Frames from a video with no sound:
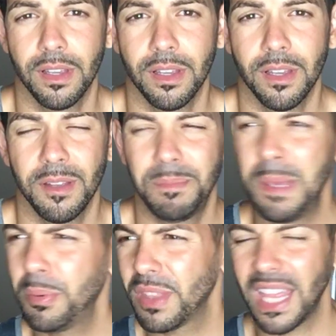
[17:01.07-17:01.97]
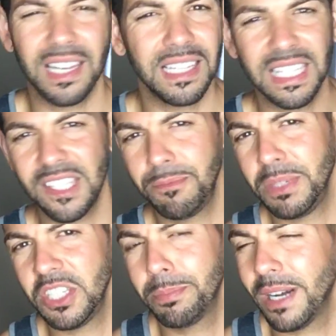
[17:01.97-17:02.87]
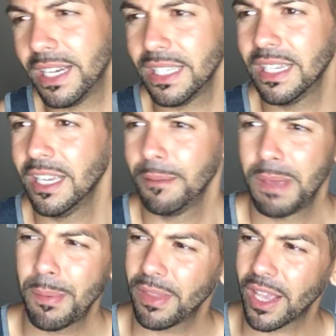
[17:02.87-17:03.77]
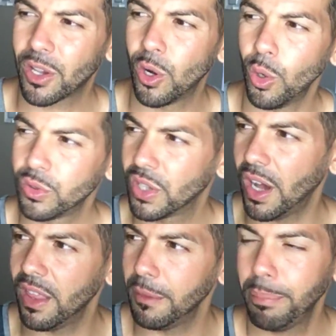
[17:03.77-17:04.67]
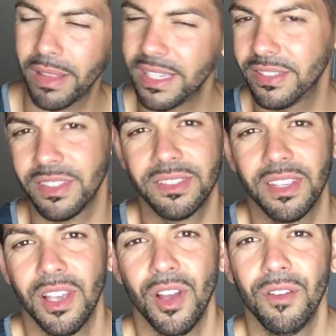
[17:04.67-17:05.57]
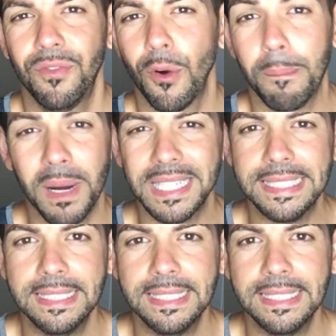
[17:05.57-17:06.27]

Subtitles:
People that leave Beachbody, people that go to other places for money,